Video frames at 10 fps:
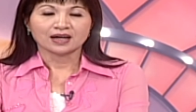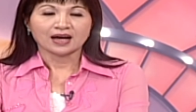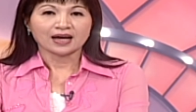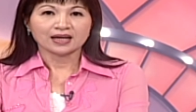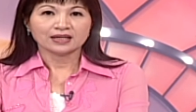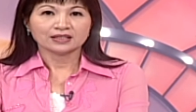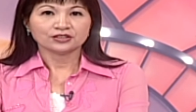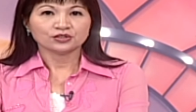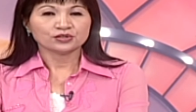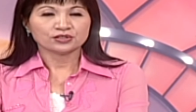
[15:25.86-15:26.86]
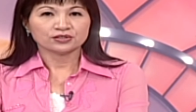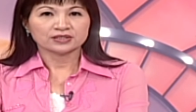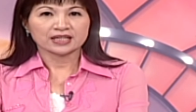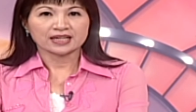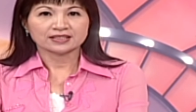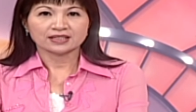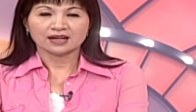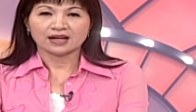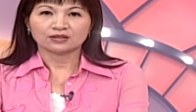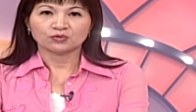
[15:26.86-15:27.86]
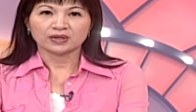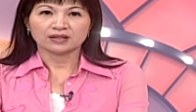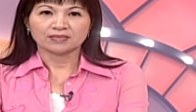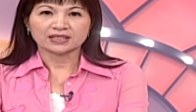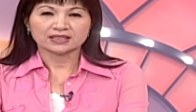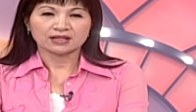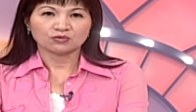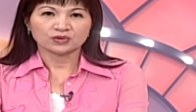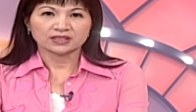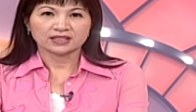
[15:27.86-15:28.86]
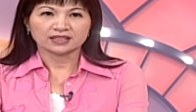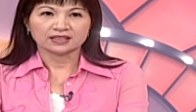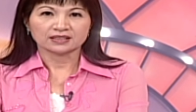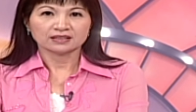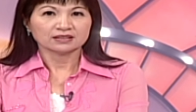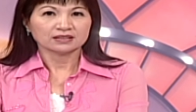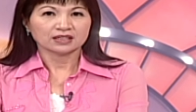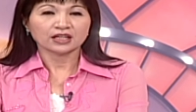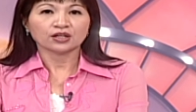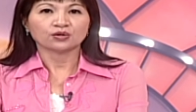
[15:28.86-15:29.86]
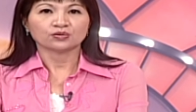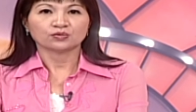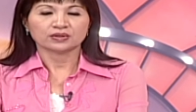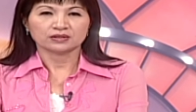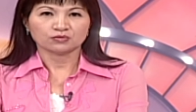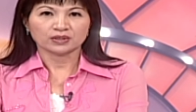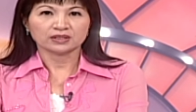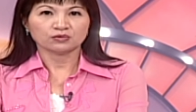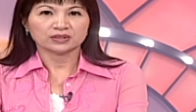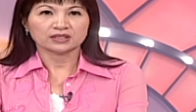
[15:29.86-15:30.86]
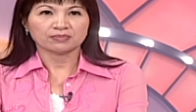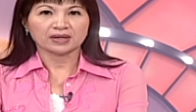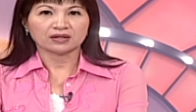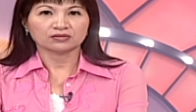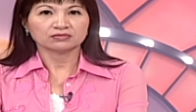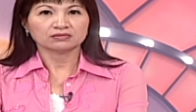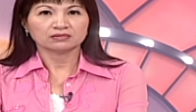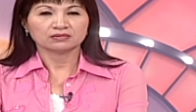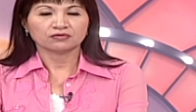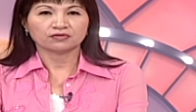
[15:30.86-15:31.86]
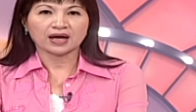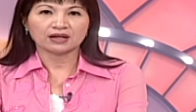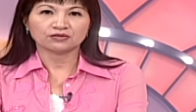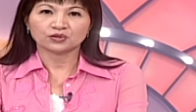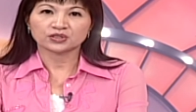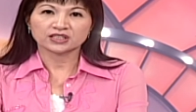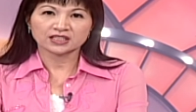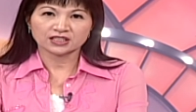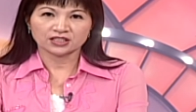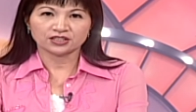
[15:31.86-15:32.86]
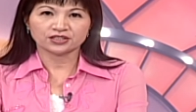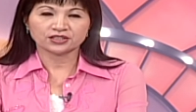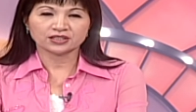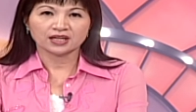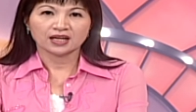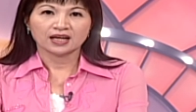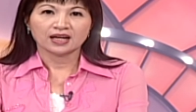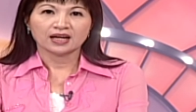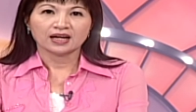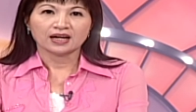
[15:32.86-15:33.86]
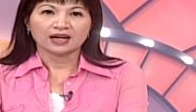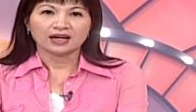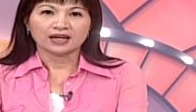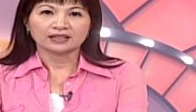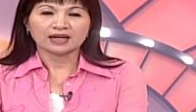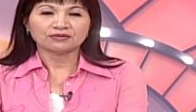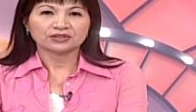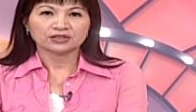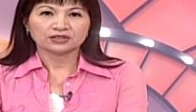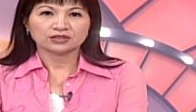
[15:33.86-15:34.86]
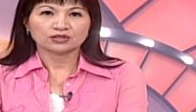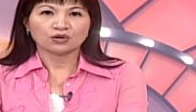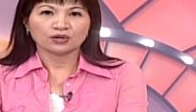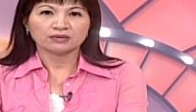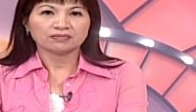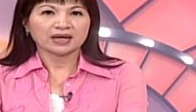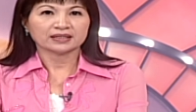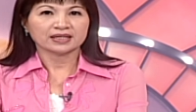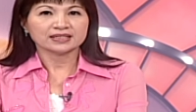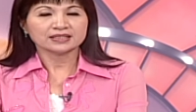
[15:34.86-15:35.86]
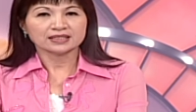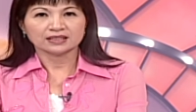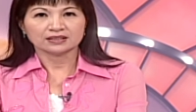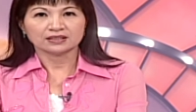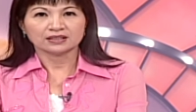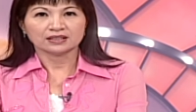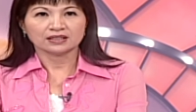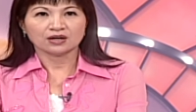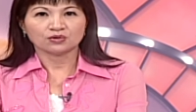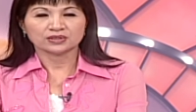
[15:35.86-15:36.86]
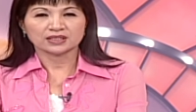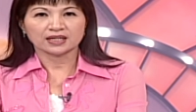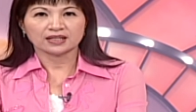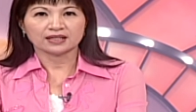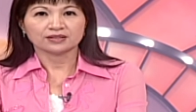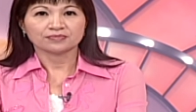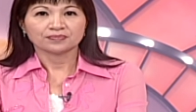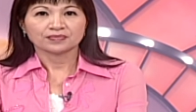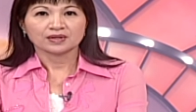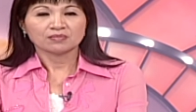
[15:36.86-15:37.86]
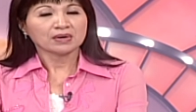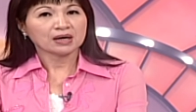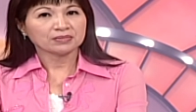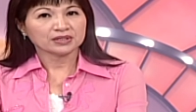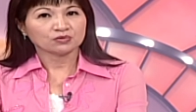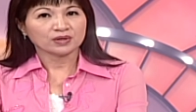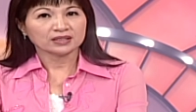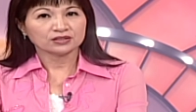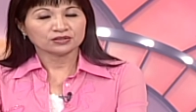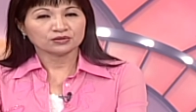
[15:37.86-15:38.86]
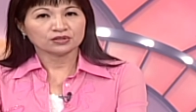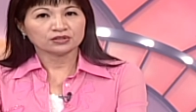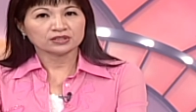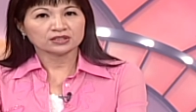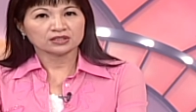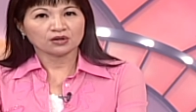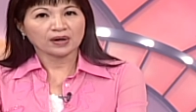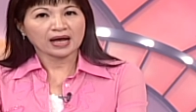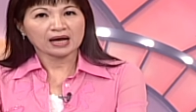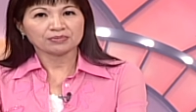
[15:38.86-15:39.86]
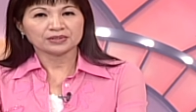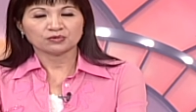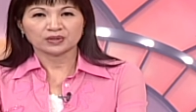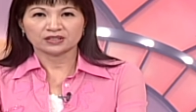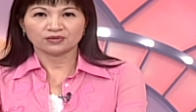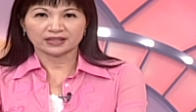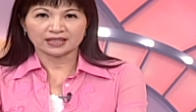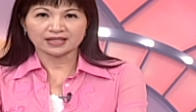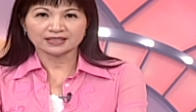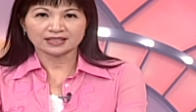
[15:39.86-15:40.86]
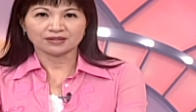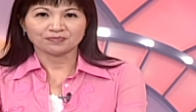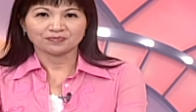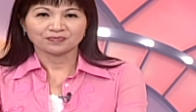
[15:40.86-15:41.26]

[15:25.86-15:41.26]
I used to dance a lot when my son was a little when, when he was about five or six years. And after seeing my dancing, he always said that, Mommy, why do you look so happy when you are dancing?